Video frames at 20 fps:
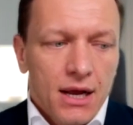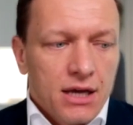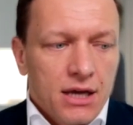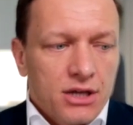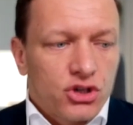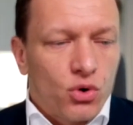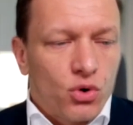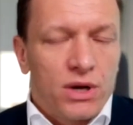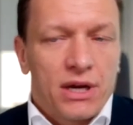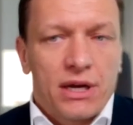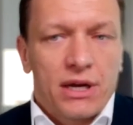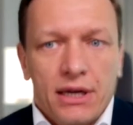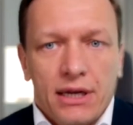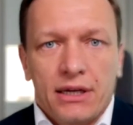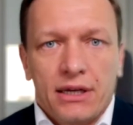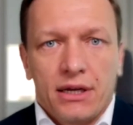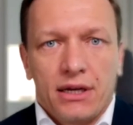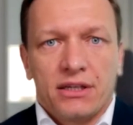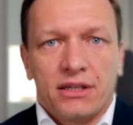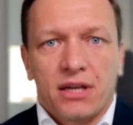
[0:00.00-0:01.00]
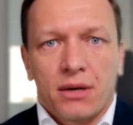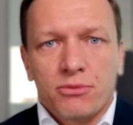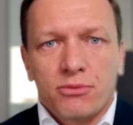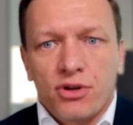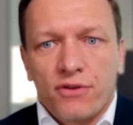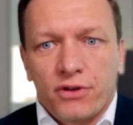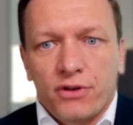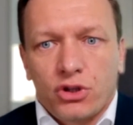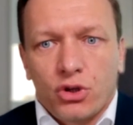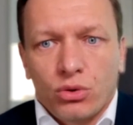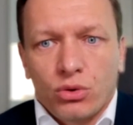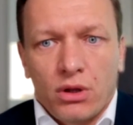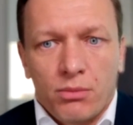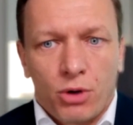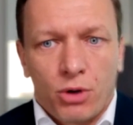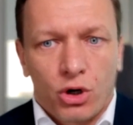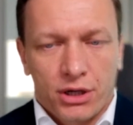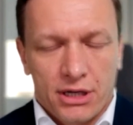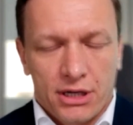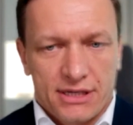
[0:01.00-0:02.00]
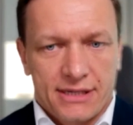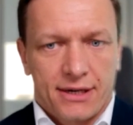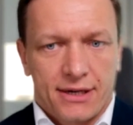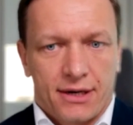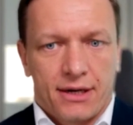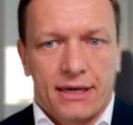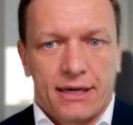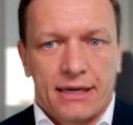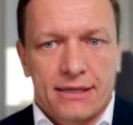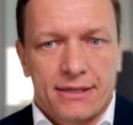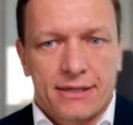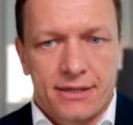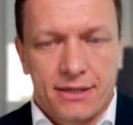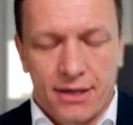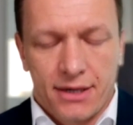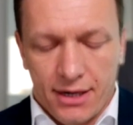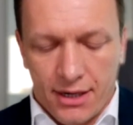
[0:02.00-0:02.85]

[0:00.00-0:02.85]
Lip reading: So in terms of the total market size,